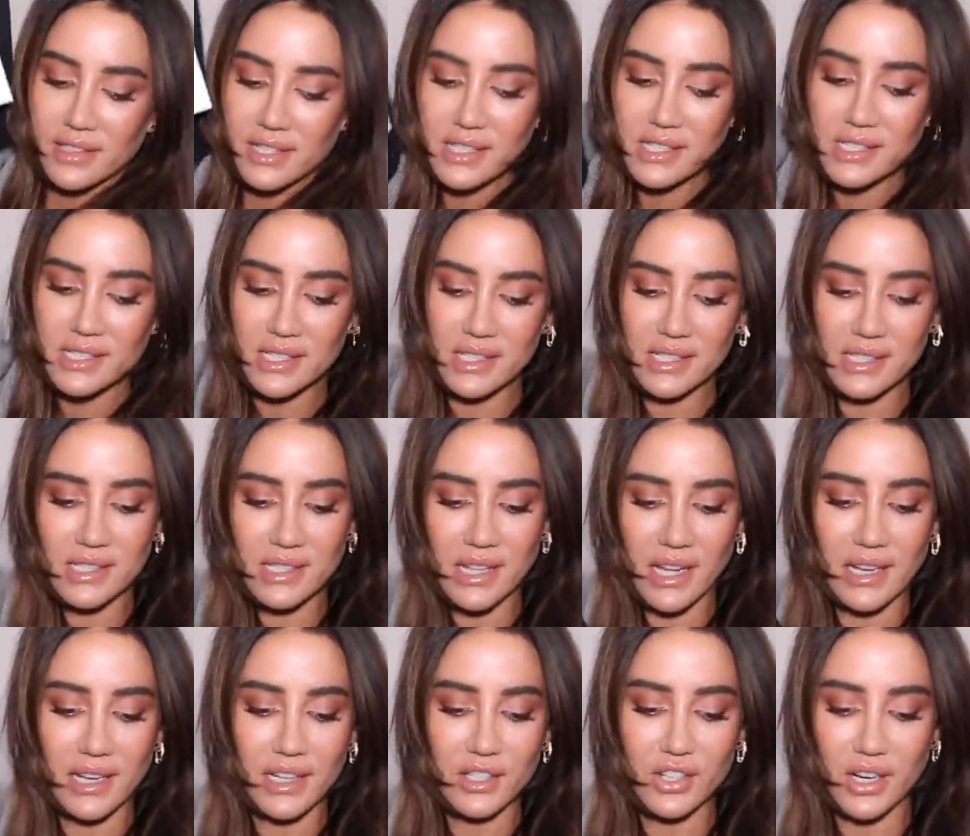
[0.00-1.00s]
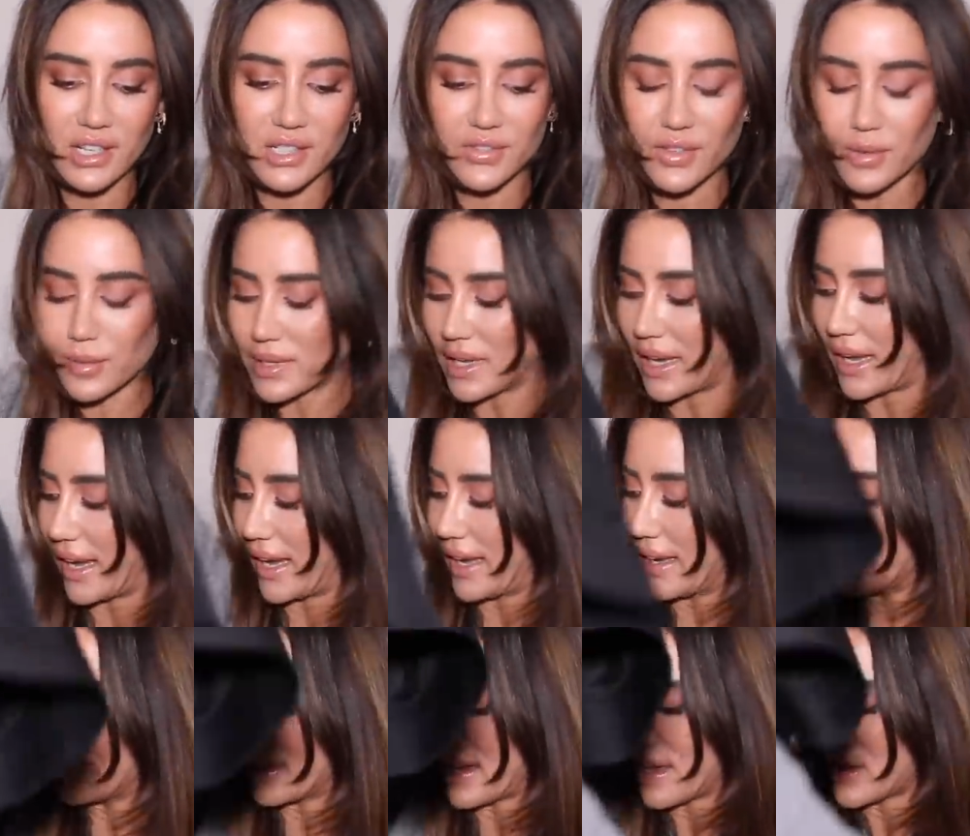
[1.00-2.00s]
this stunning dress from
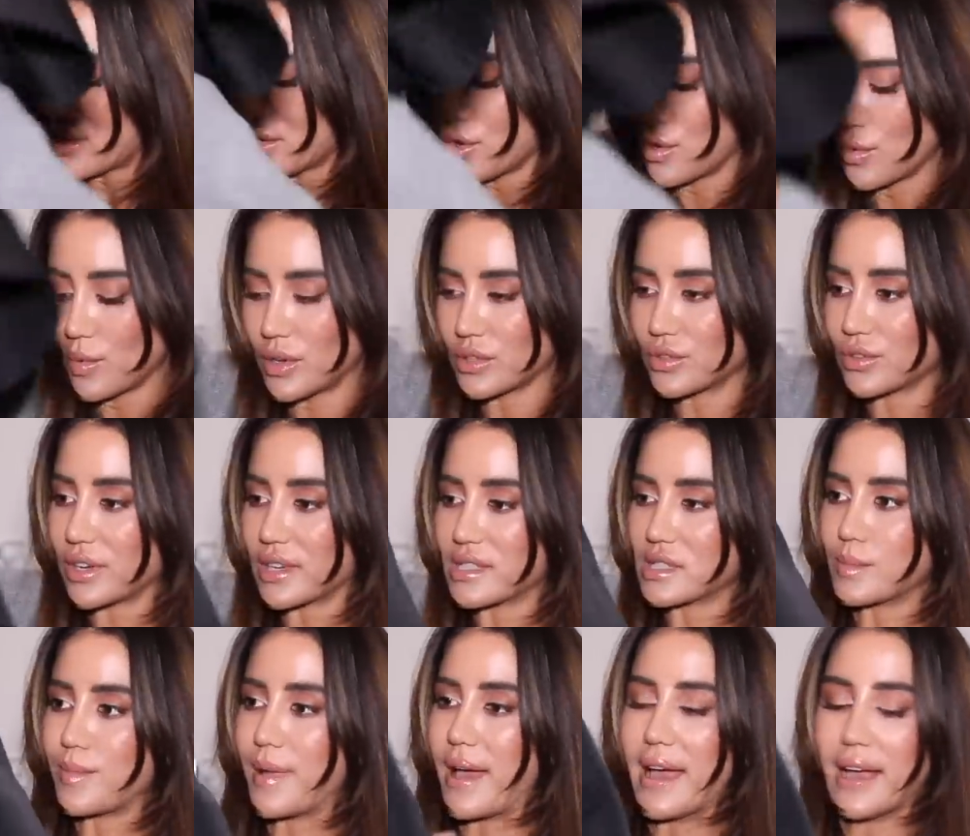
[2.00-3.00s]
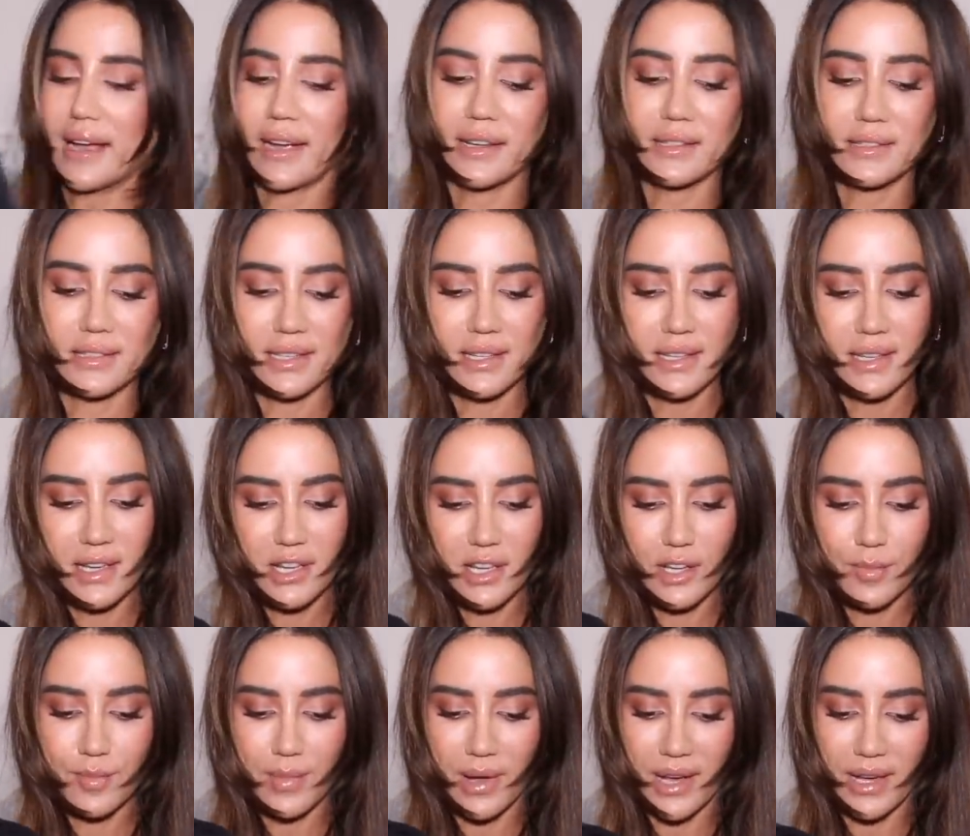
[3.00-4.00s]
Khaite. I don't know what to expect,
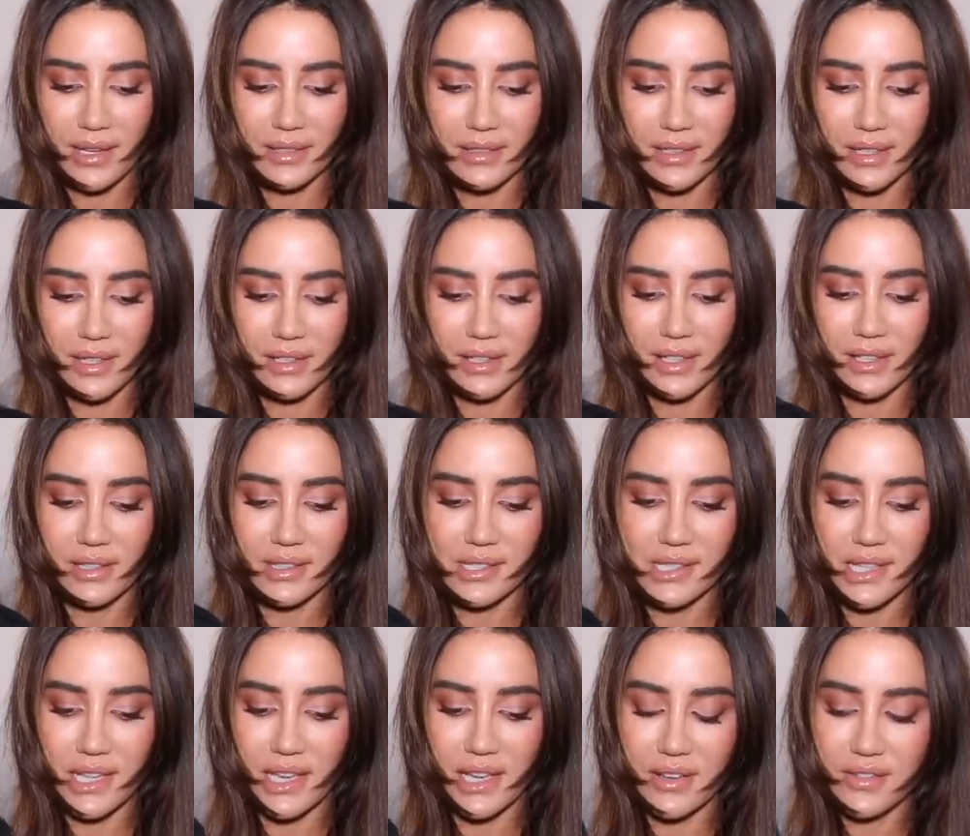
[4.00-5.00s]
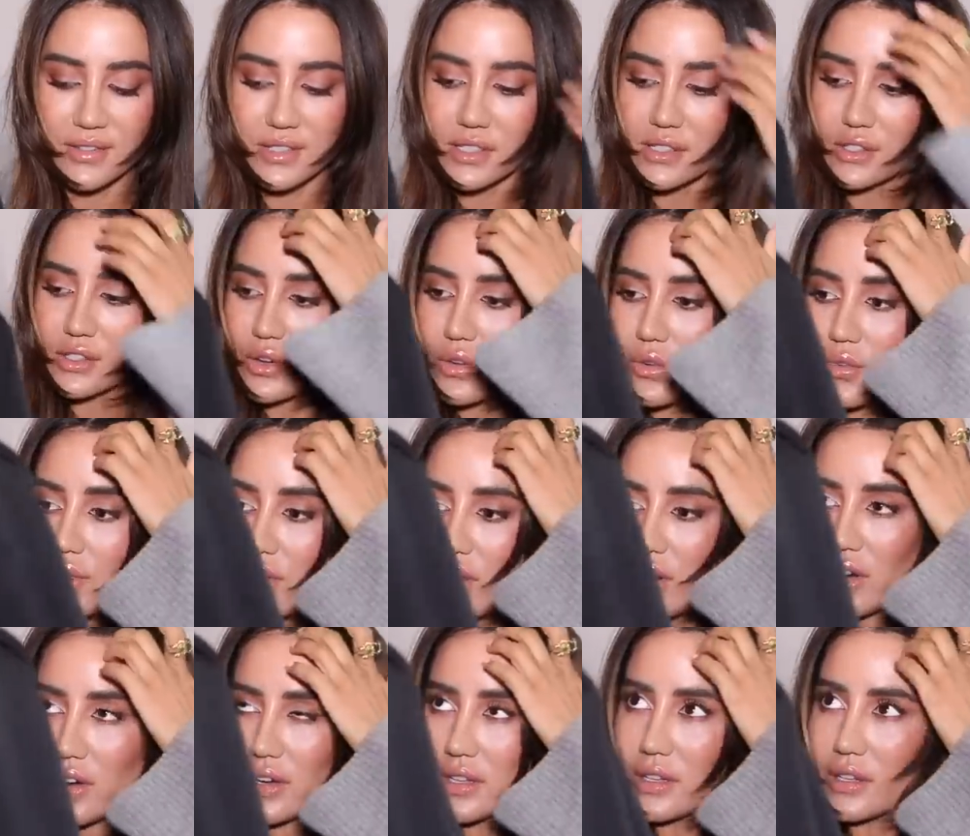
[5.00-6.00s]
but look at the sleeves. So
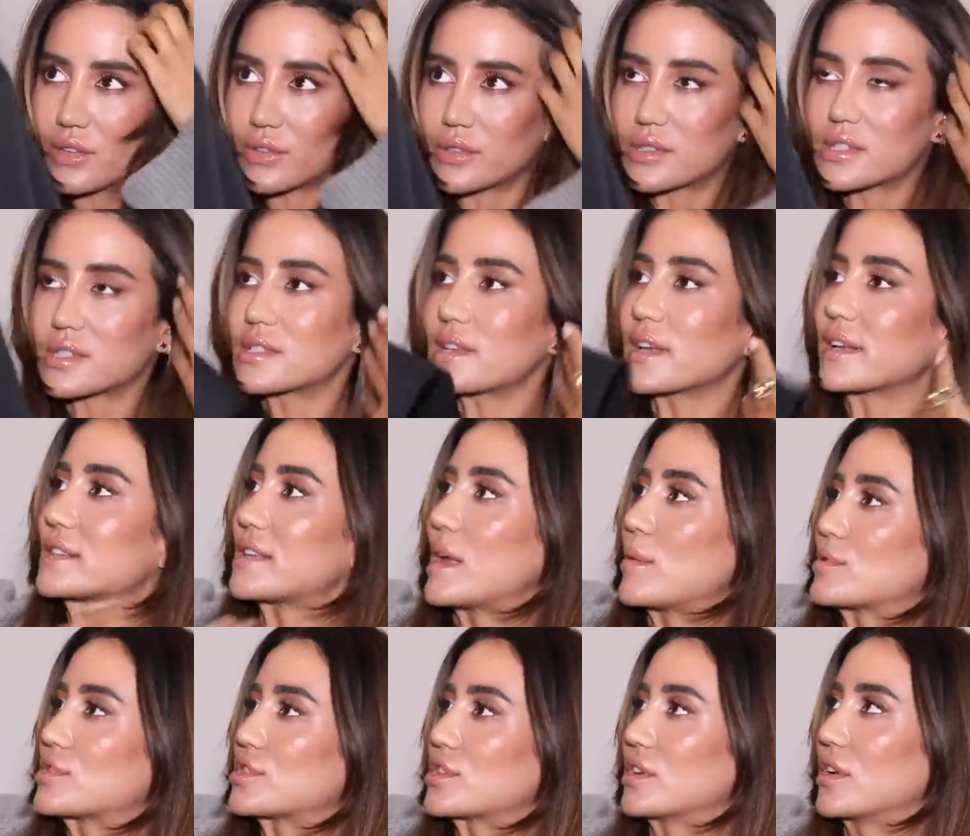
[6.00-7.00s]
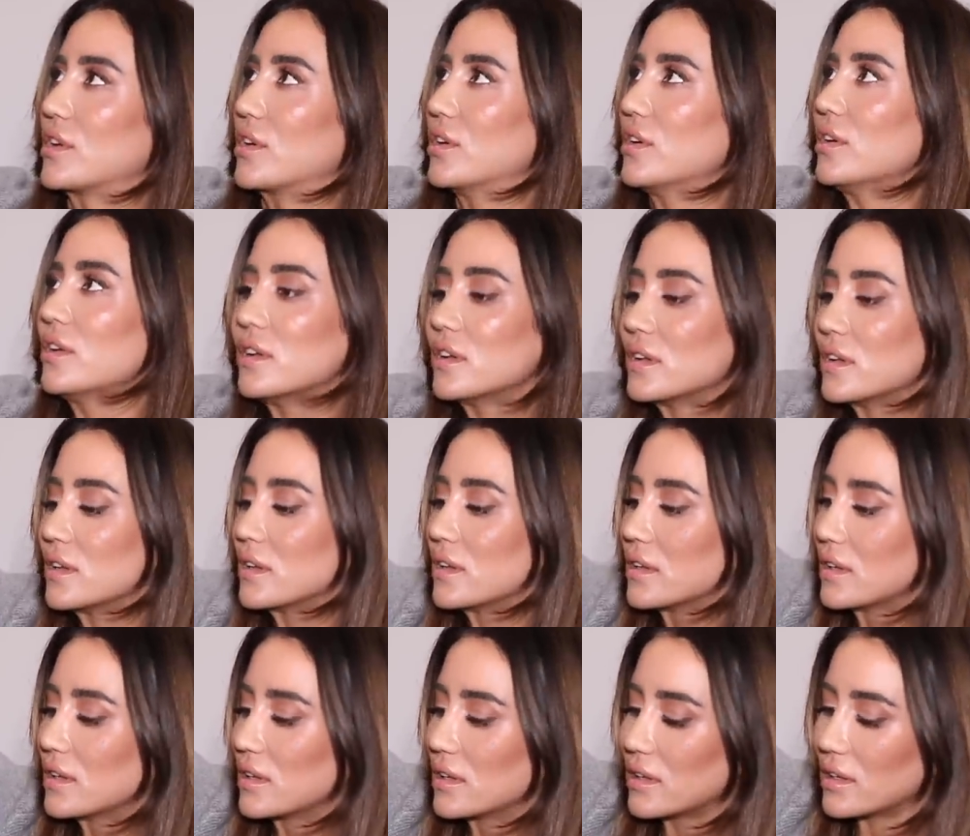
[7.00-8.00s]
far it looks exceptional.
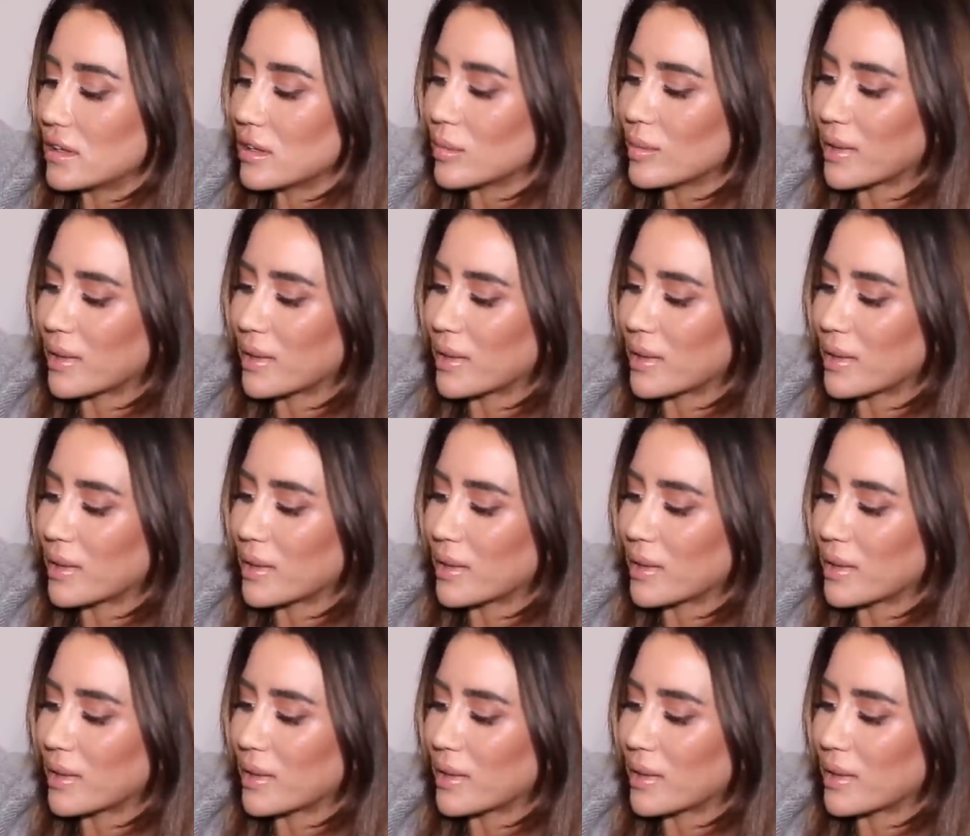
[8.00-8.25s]
Oh